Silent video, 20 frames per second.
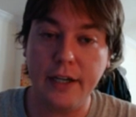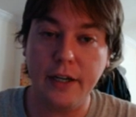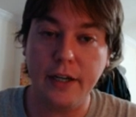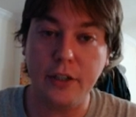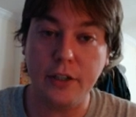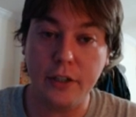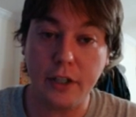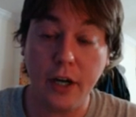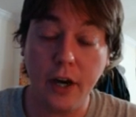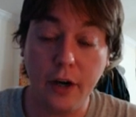
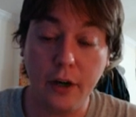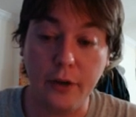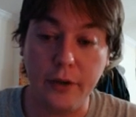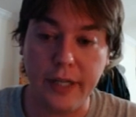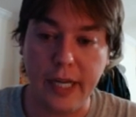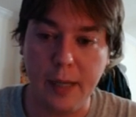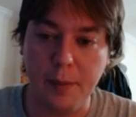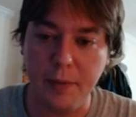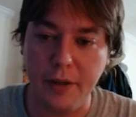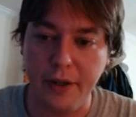
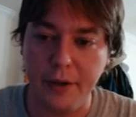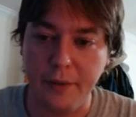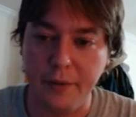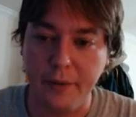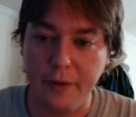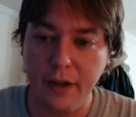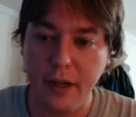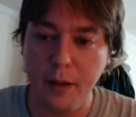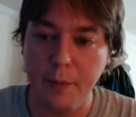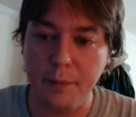Hikaru game though.
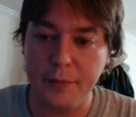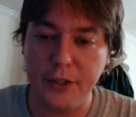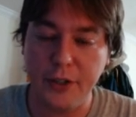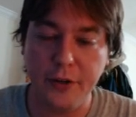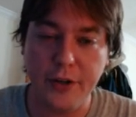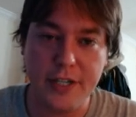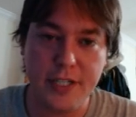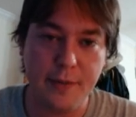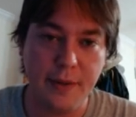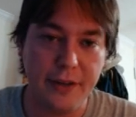I'm
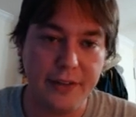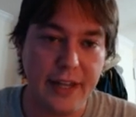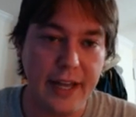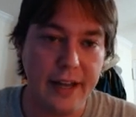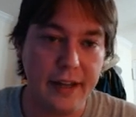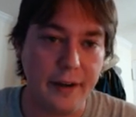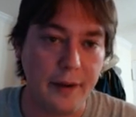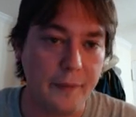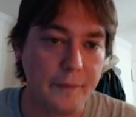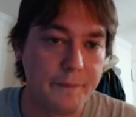curious about
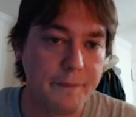that.